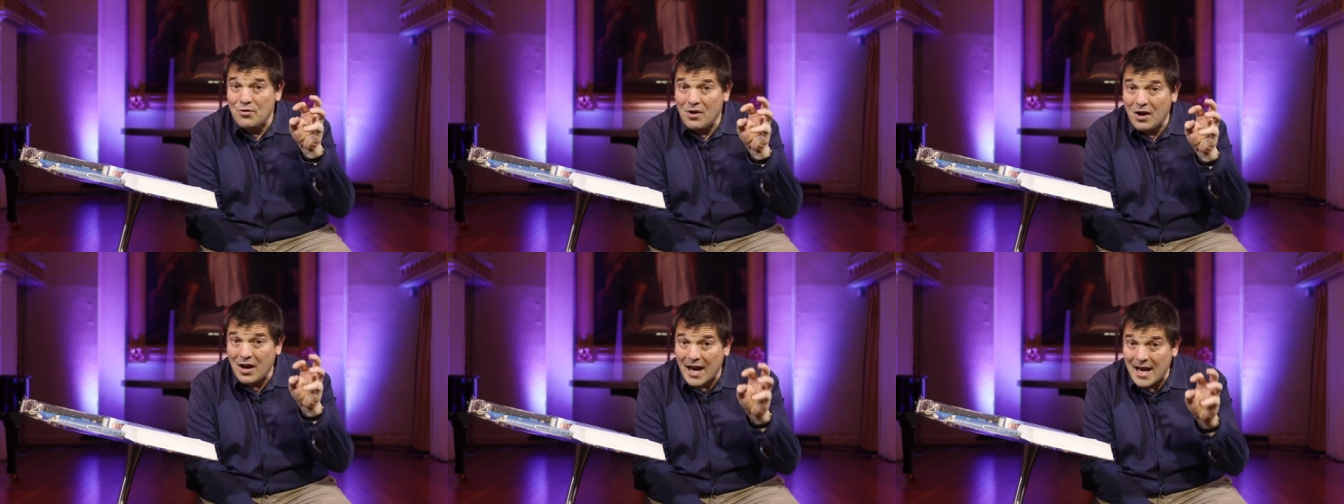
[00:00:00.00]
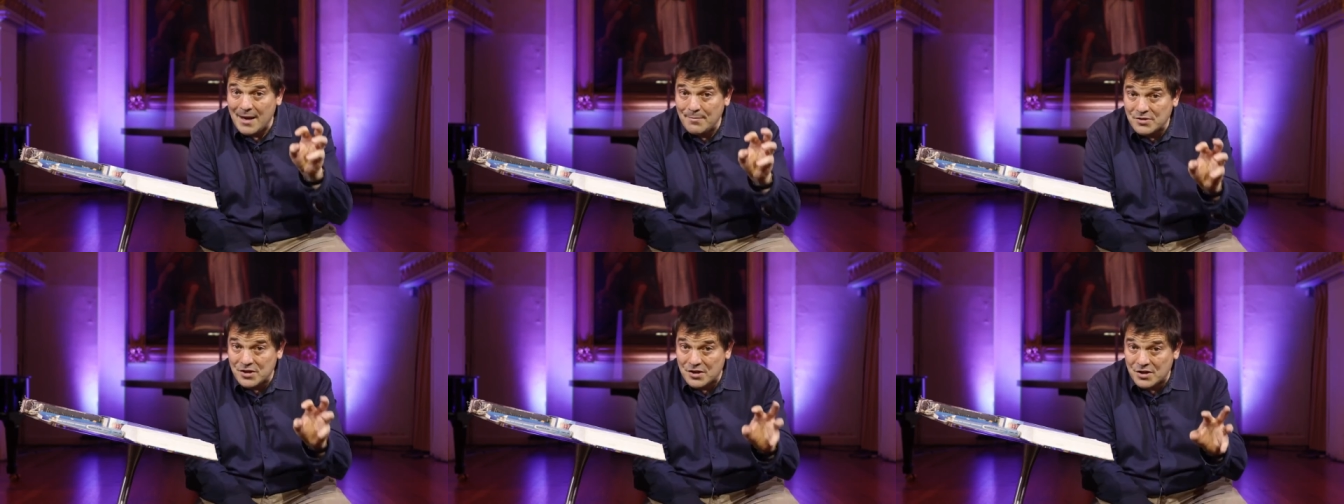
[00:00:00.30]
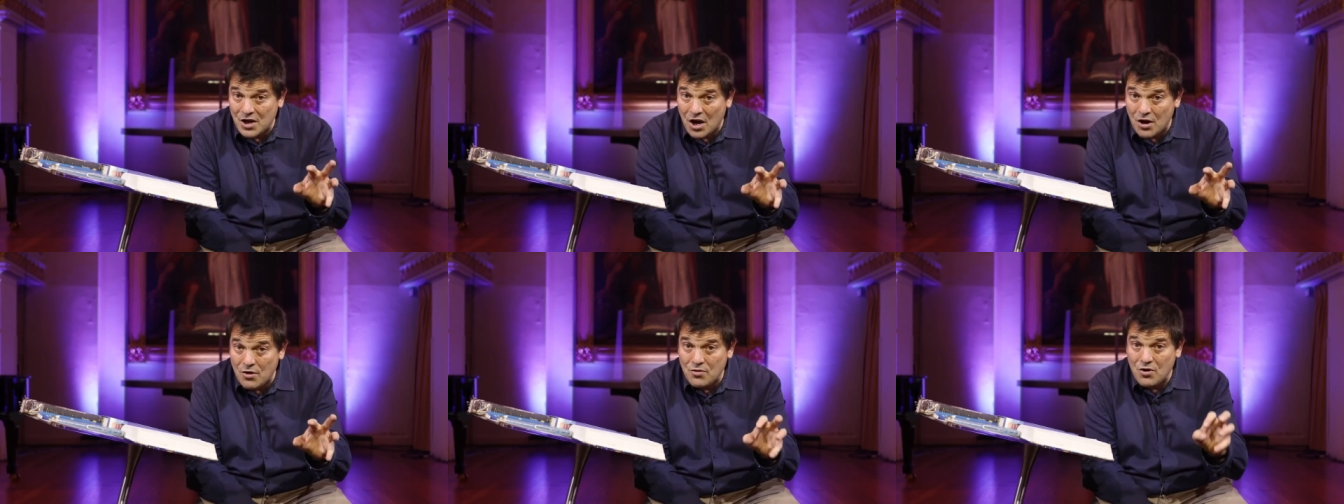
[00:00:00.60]
claim to
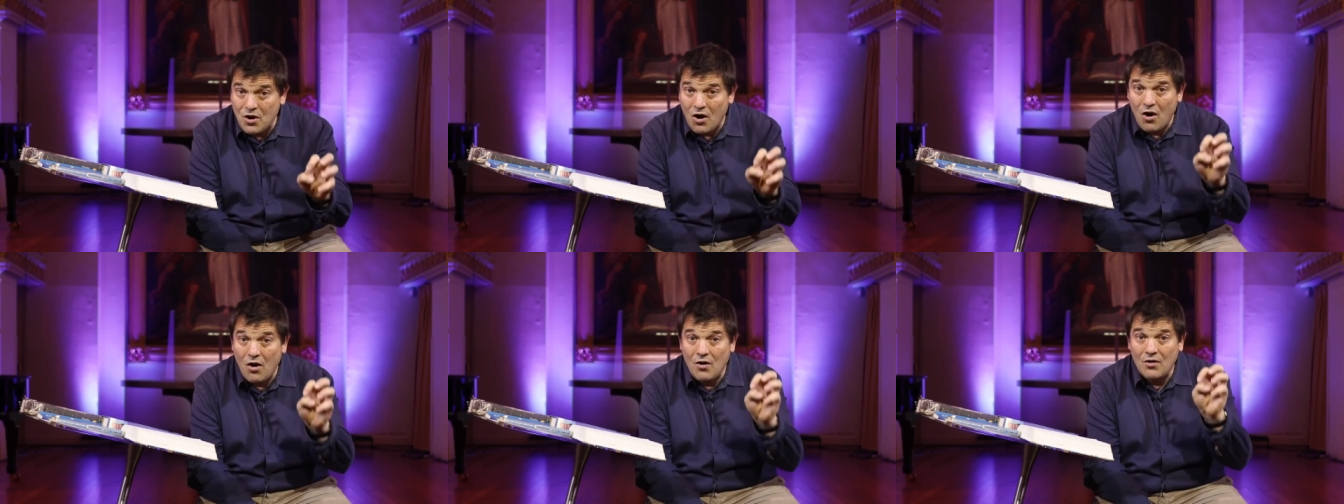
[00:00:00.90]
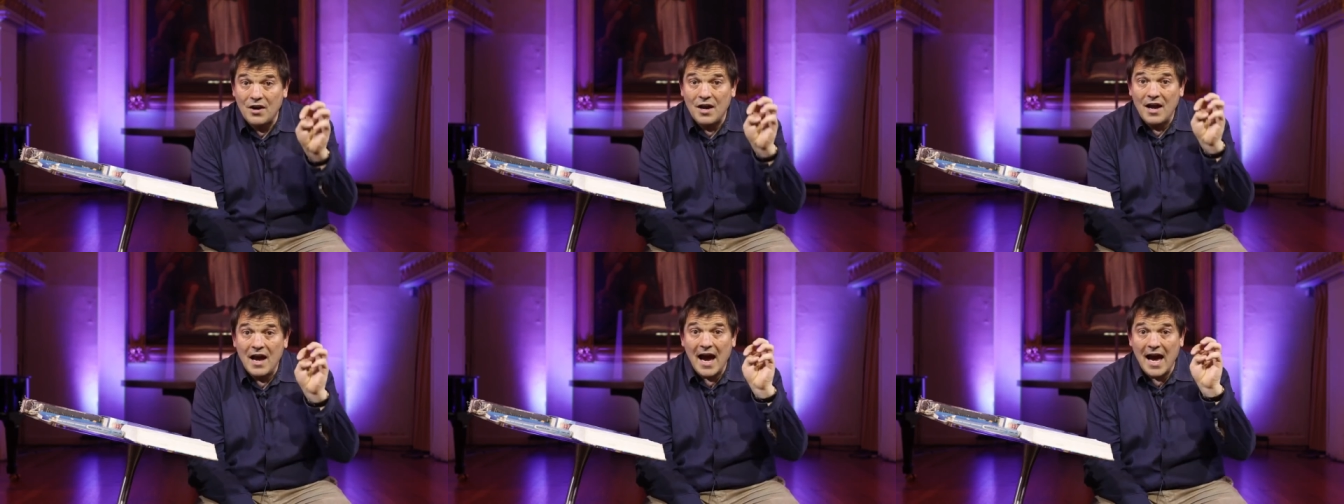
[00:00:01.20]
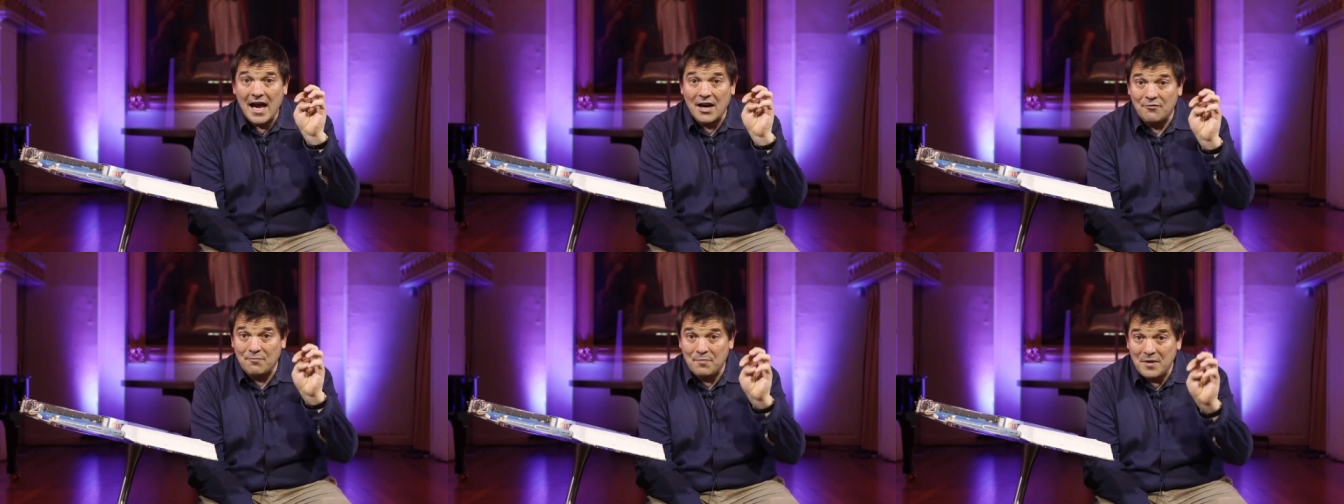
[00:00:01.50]
know God
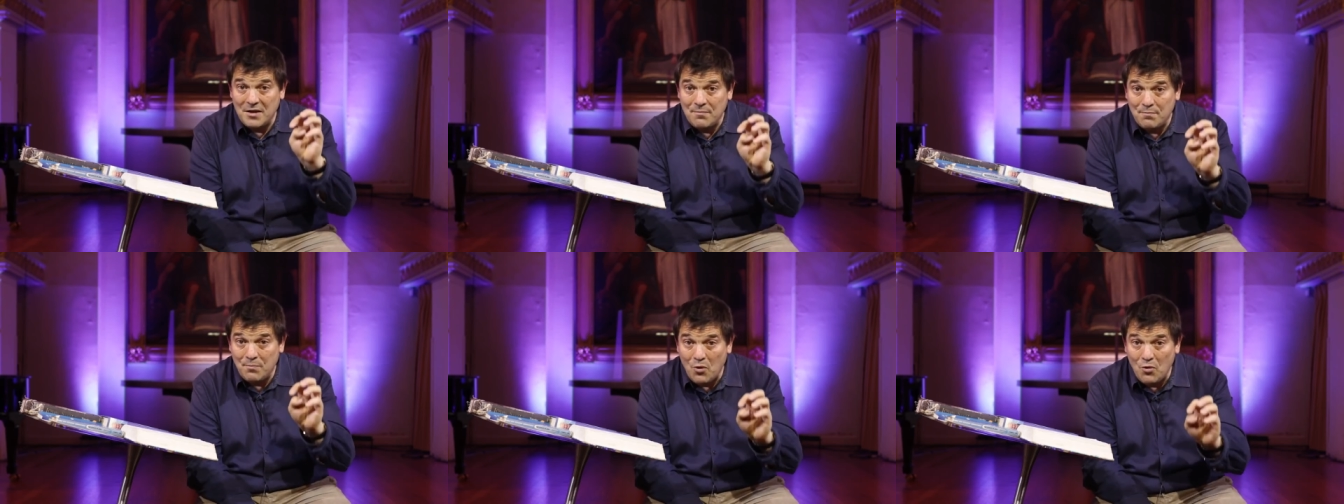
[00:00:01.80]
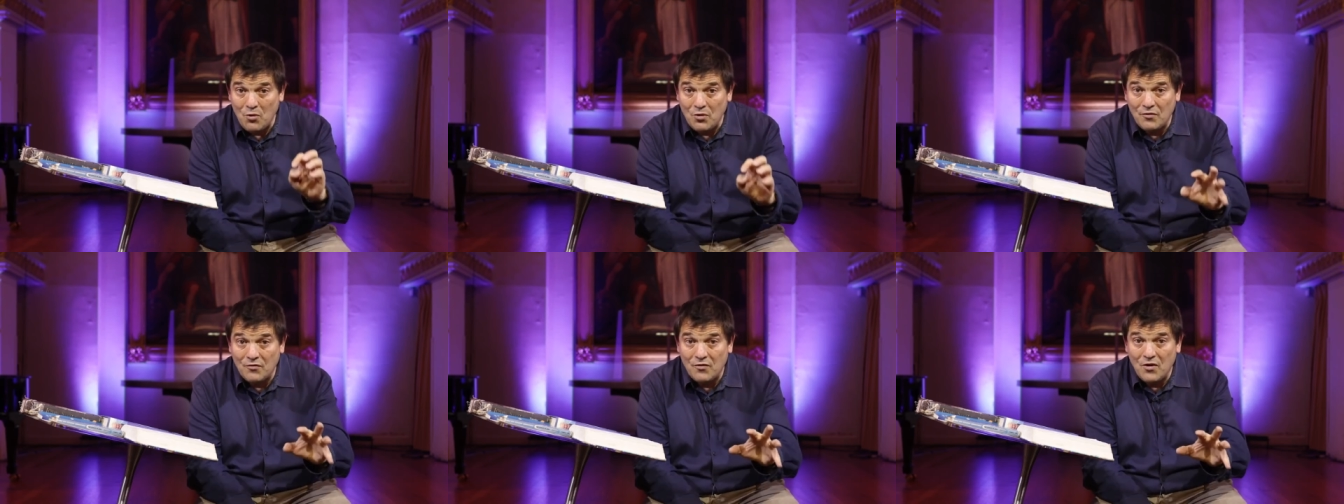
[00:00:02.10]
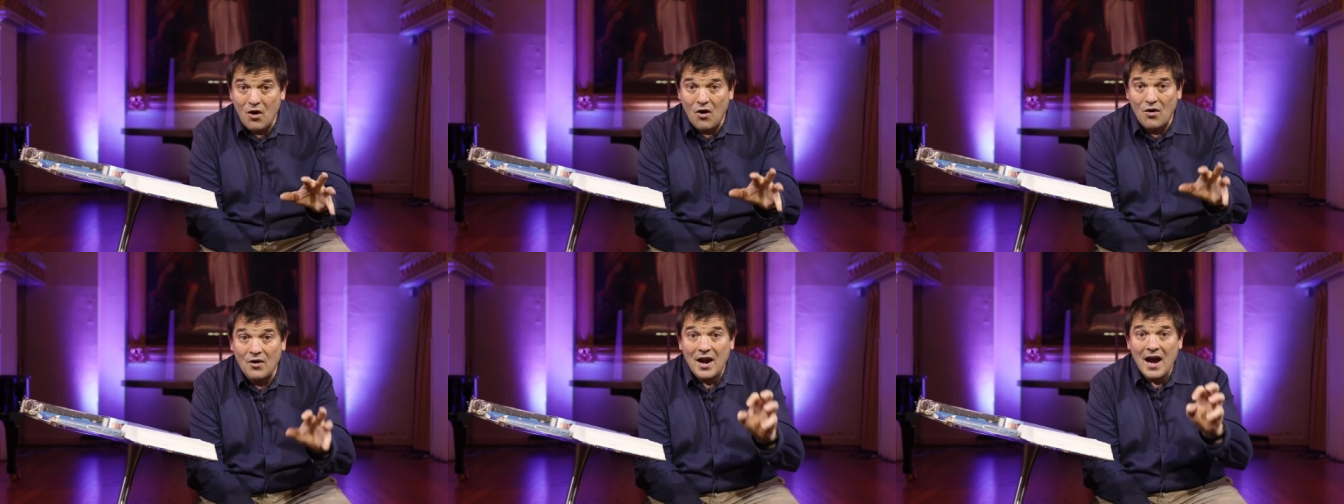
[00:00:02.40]
and have been born of
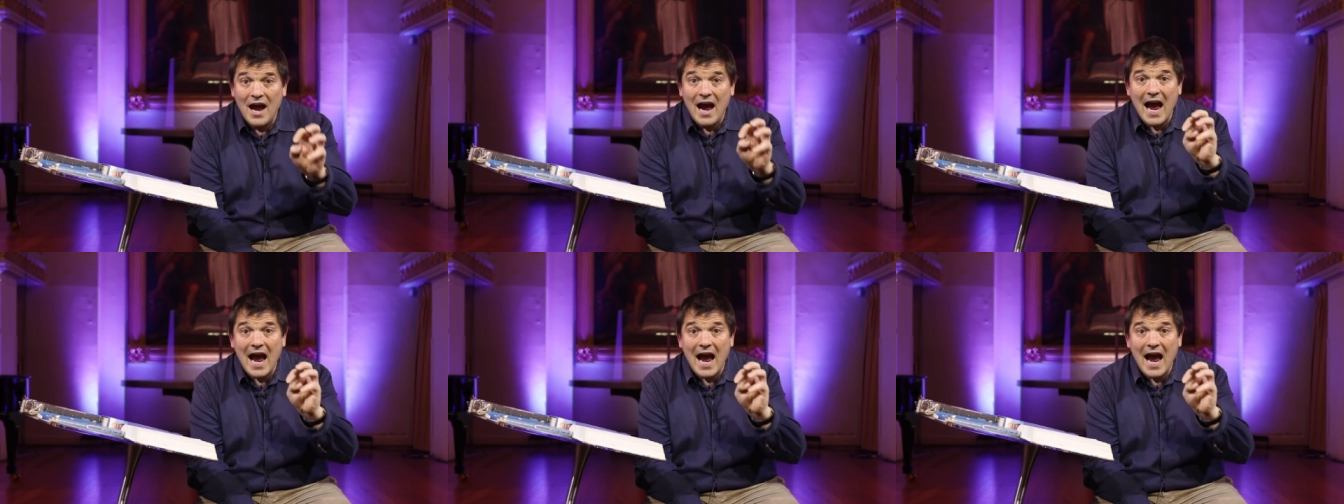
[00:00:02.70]
God,